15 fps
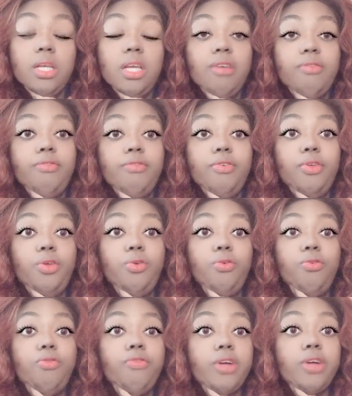if
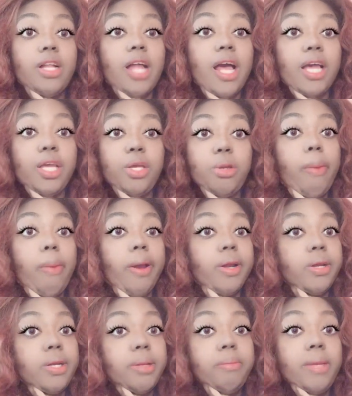you feel like you're
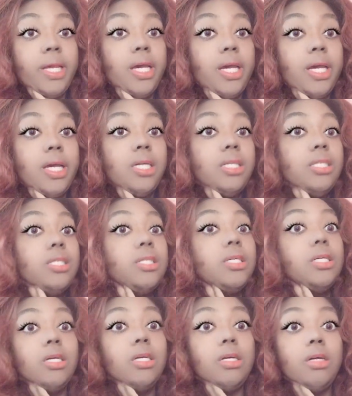better than me,
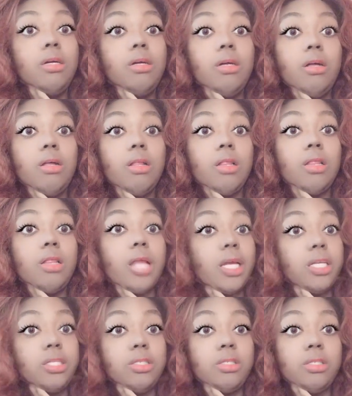
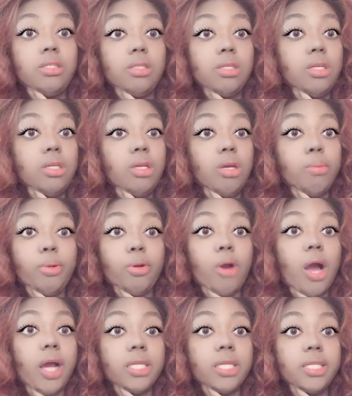that's your
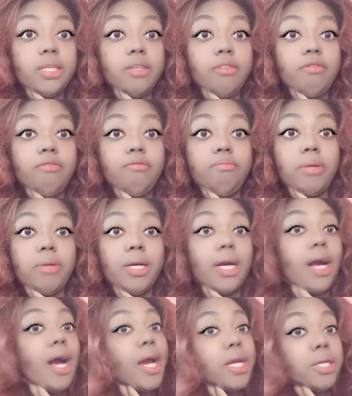prerogative, but
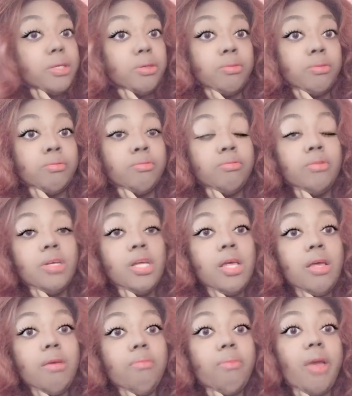I don't
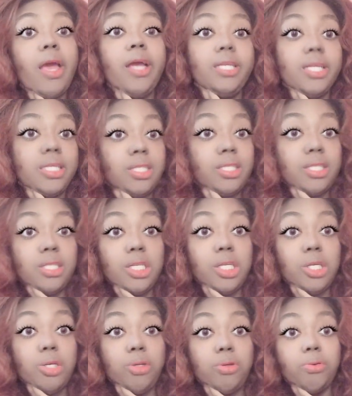pay attention
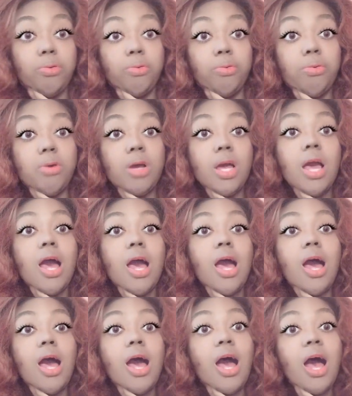to you.
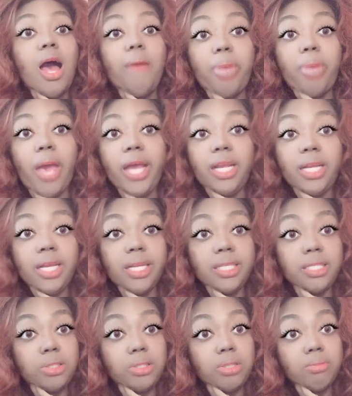I pay
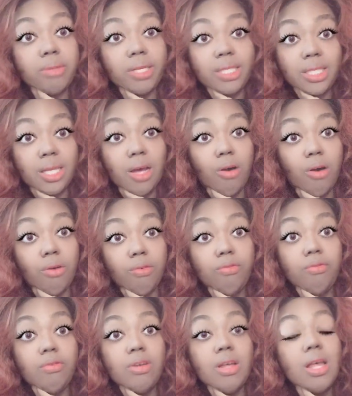attention to myself.
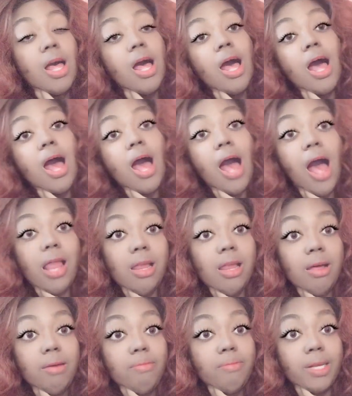I
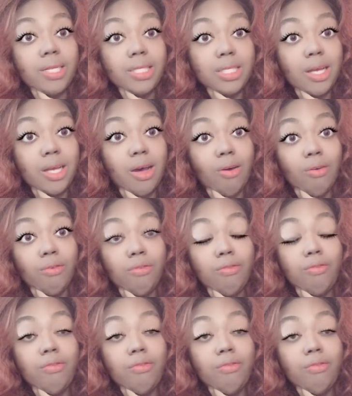love myself.